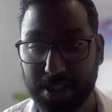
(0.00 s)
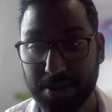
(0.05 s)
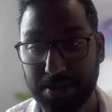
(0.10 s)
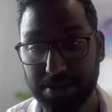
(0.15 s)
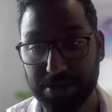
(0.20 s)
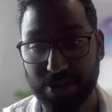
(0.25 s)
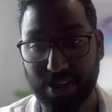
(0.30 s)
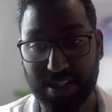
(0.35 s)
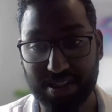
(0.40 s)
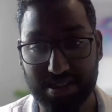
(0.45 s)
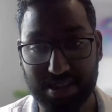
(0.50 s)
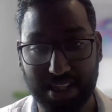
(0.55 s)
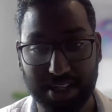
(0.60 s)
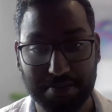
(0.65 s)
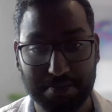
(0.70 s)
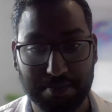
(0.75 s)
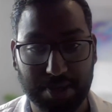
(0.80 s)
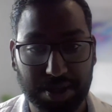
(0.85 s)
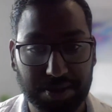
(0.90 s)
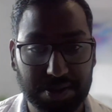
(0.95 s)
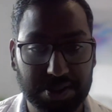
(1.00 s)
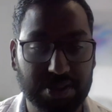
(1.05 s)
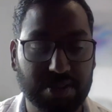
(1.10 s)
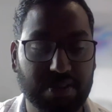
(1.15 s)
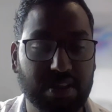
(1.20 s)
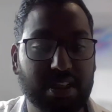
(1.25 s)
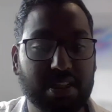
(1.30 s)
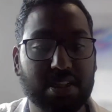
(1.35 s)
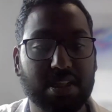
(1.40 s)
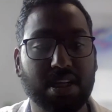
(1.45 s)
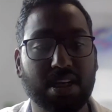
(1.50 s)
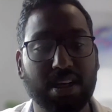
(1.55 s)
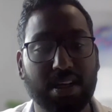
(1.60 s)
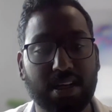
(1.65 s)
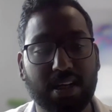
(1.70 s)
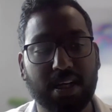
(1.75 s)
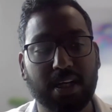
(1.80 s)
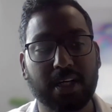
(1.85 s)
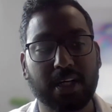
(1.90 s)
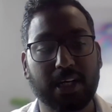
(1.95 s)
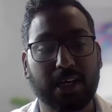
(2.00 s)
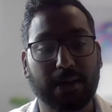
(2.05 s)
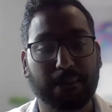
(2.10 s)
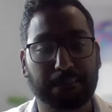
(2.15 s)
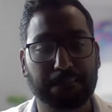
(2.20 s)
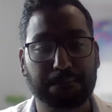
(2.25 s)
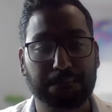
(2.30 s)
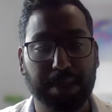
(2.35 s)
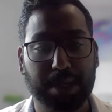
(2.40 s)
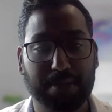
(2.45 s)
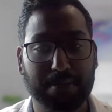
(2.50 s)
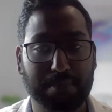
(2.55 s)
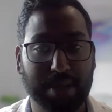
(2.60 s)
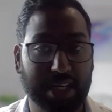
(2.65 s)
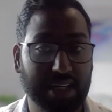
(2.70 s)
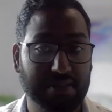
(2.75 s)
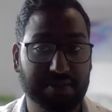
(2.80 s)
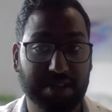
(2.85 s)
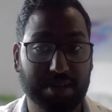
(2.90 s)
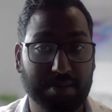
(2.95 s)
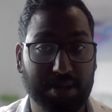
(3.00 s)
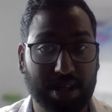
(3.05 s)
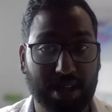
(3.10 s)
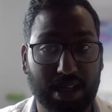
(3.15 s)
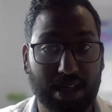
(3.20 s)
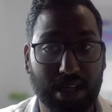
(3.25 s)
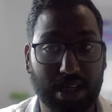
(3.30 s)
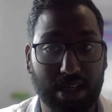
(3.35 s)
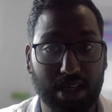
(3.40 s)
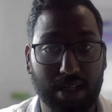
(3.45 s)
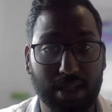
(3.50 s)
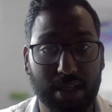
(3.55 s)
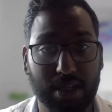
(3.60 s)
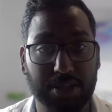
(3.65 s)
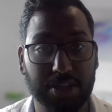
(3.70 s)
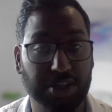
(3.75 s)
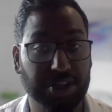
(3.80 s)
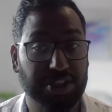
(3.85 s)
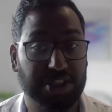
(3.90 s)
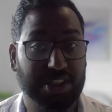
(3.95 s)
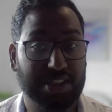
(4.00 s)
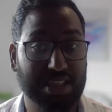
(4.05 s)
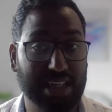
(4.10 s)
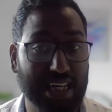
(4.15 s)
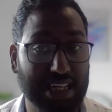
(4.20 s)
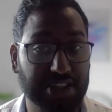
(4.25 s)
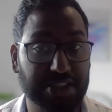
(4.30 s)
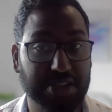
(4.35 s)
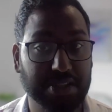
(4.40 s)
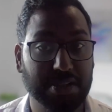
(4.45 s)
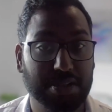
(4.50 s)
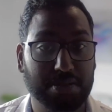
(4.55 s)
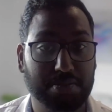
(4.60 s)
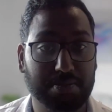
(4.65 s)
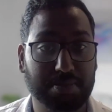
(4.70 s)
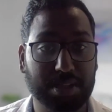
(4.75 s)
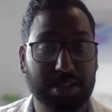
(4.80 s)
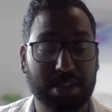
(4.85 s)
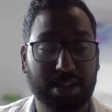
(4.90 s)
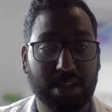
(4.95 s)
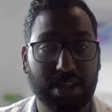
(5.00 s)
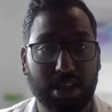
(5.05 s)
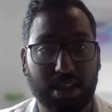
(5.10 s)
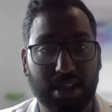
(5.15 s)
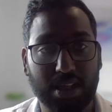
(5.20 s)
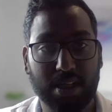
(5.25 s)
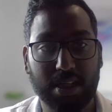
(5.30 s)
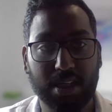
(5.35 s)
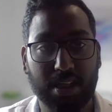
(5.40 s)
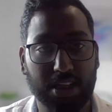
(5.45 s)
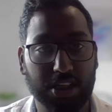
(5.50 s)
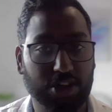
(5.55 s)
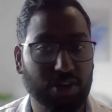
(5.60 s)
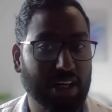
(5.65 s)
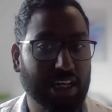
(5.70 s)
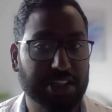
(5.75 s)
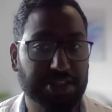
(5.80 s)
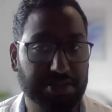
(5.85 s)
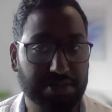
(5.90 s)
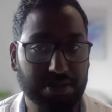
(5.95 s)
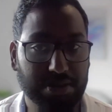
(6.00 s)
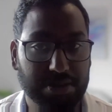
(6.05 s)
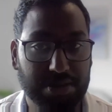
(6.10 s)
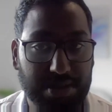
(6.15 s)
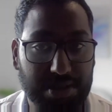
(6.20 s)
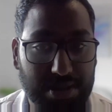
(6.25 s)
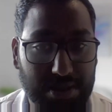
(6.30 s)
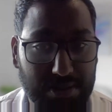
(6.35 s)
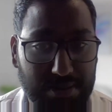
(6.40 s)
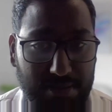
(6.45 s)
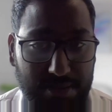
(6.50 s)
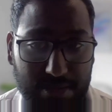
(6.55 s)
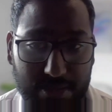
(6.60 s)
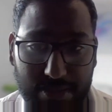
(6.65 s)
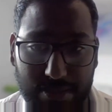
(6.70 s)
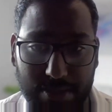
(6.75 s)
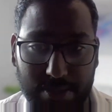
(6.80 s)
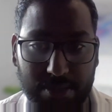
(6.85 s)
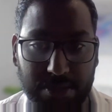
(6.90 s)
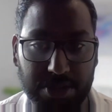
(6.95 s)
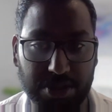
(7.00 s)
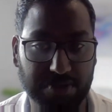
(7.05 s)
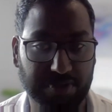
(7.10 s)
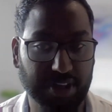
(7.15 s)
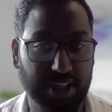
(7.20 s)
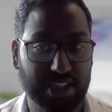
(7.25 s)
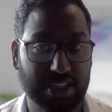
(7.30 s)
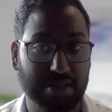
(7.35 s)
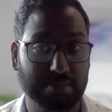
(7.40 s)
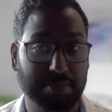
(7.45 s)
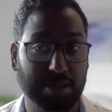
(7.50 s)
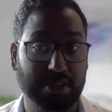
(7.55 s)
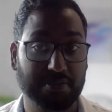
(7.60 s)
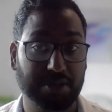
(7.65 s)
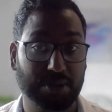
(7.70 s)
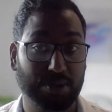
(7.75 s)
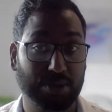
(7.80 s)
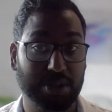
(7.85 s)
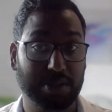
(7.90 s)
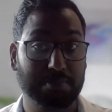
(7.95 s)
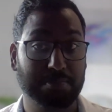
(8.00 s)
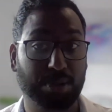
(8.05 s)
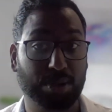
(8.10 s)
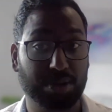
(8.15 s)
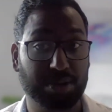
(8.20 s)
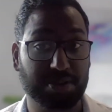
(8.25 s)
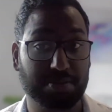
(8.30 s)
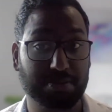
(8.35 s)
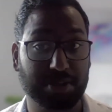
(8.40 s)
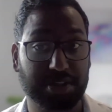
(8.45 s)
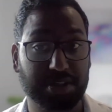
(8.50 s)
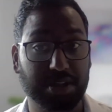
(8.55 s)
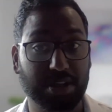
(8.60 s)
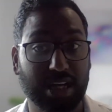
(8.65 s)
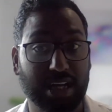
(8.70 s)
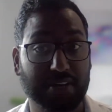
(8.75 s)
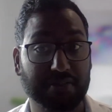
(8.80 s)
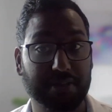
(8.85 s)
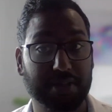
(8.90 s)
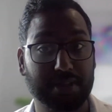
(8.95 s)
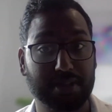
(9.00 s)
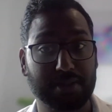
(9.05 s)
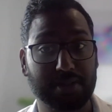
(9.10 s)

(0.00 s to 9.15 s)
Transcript: transcend boundaries. But many of them are not just national, but grassroots. So, for example, even within Portsmouth, you'll have a